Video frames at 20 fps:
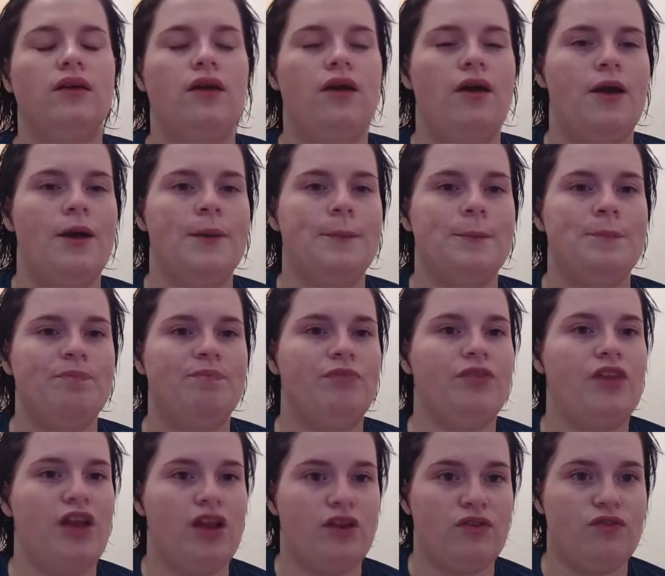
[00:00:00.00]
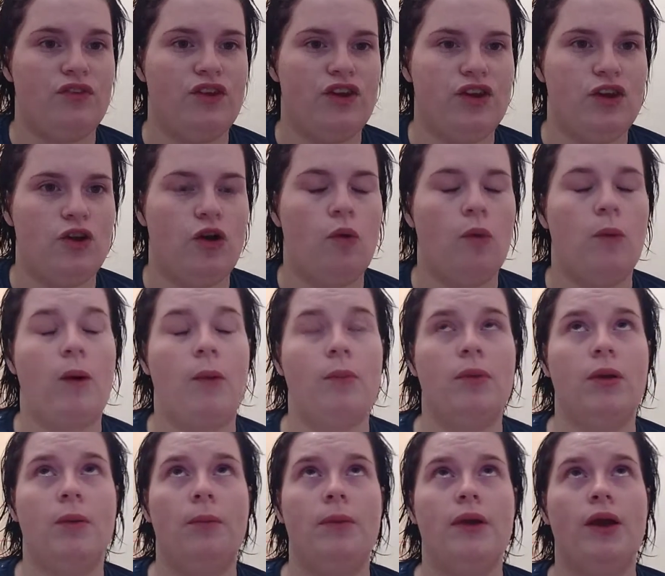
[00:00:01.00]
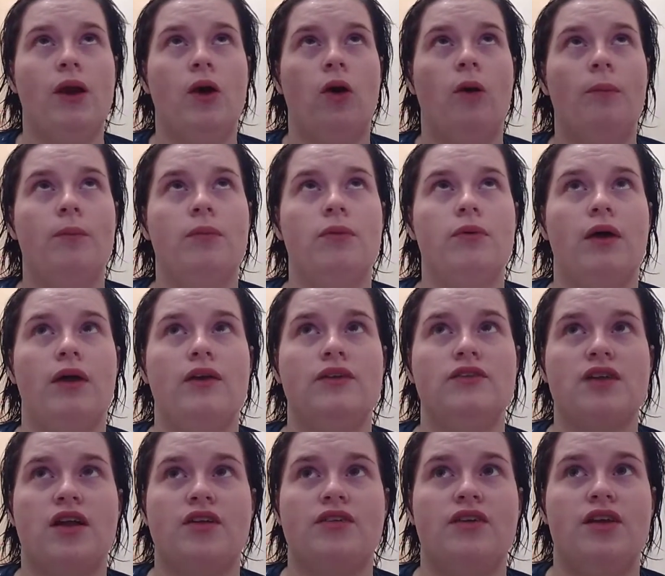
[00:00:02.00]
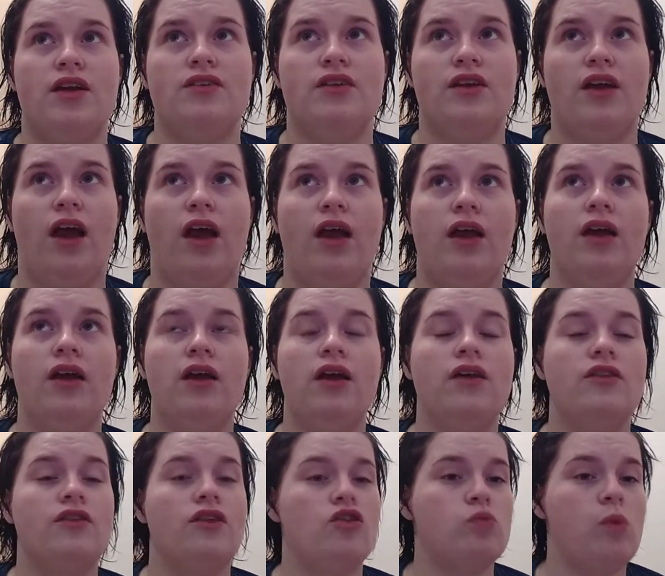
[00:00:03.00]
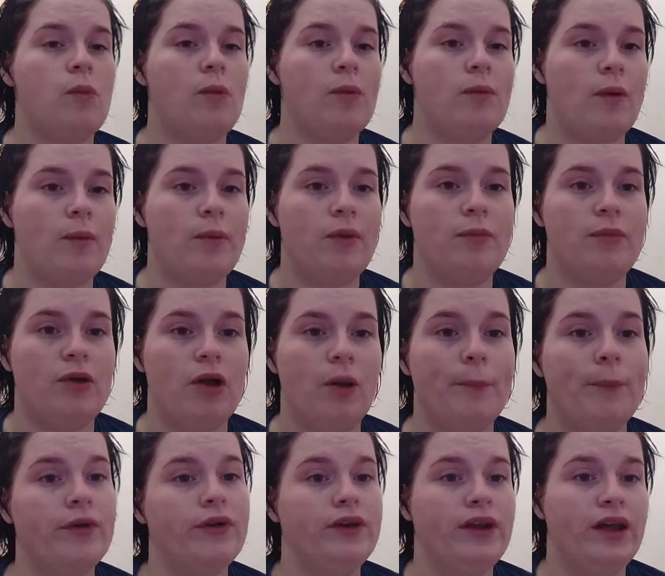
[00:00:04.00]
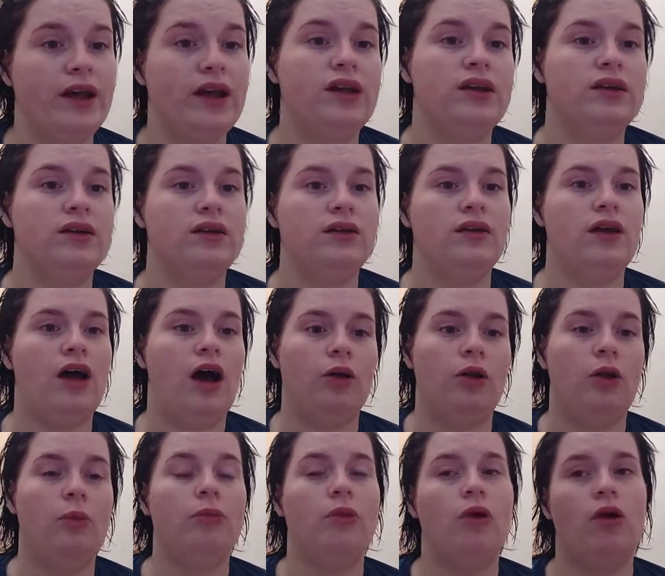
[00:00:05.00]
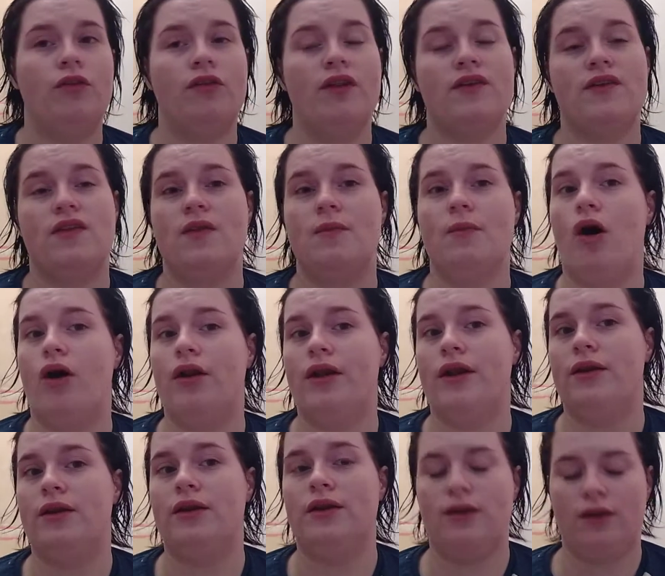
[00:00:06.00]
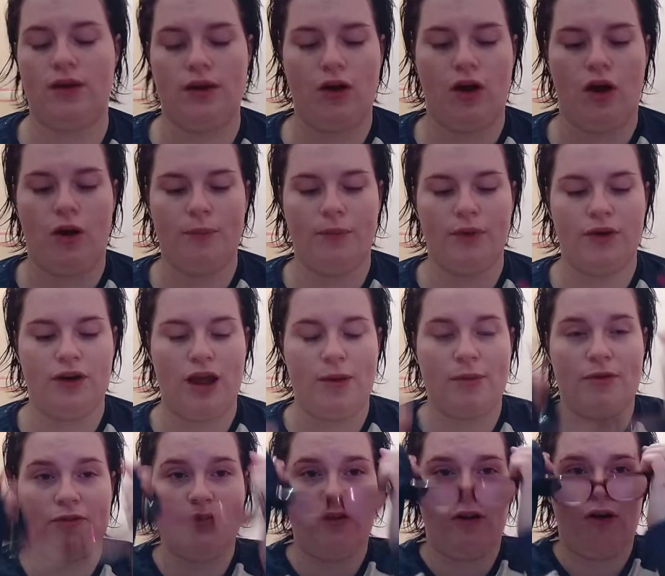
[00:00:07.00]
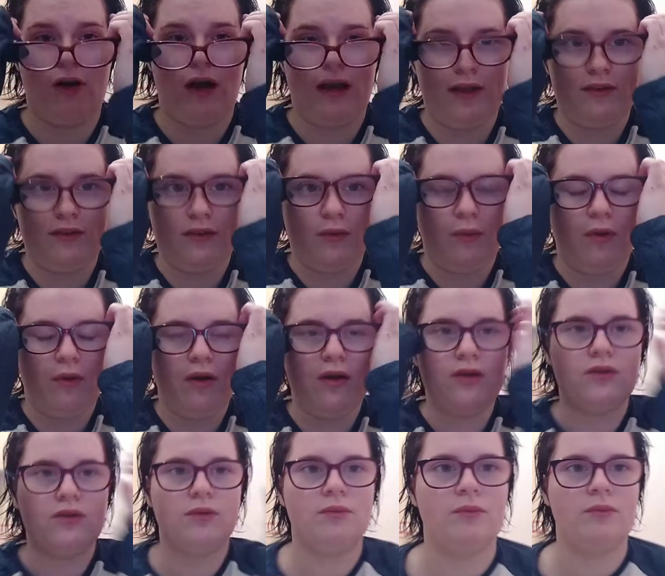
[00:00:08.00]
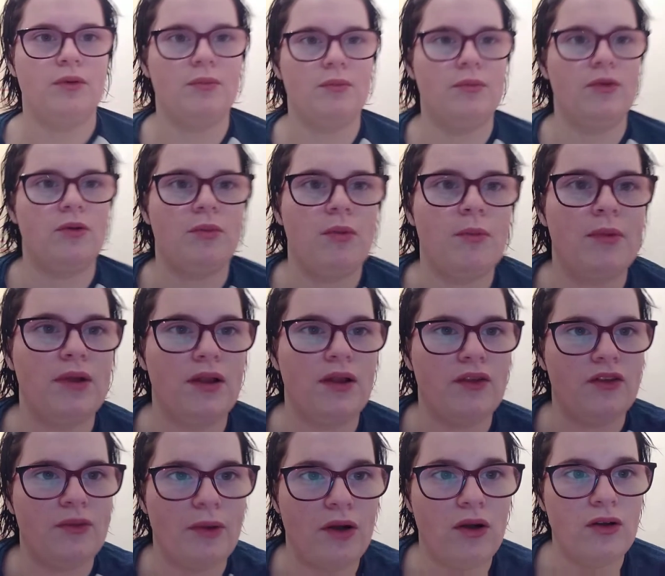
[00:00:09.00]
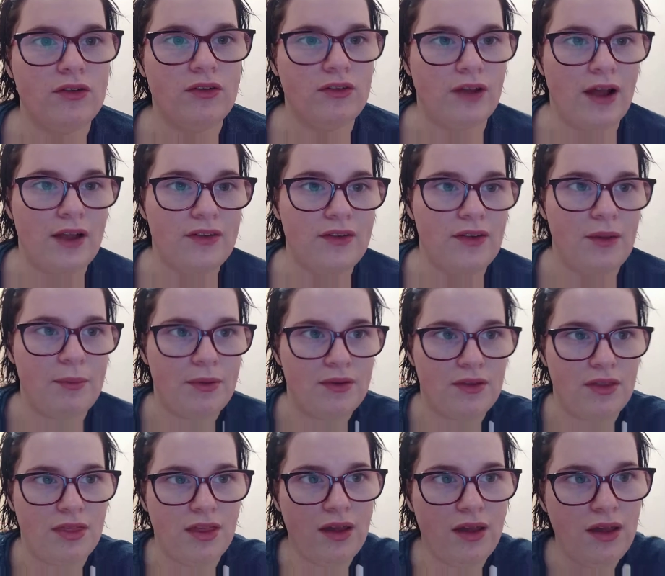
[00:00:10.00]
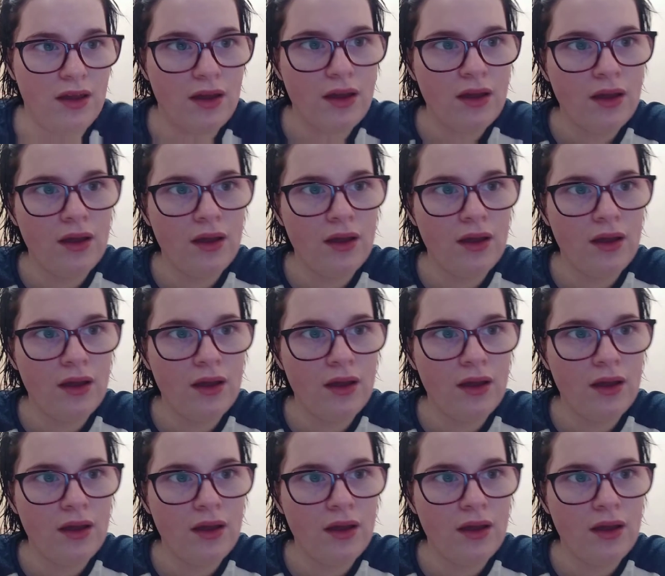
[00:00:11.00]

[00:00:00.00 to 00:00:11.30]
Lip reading: This video will probably be up Saturday today. This one will probably be up Monday. I'll upload this in the morning on Monday before I head to work. I'm putting my glasses back on because I can't see a pissing thing.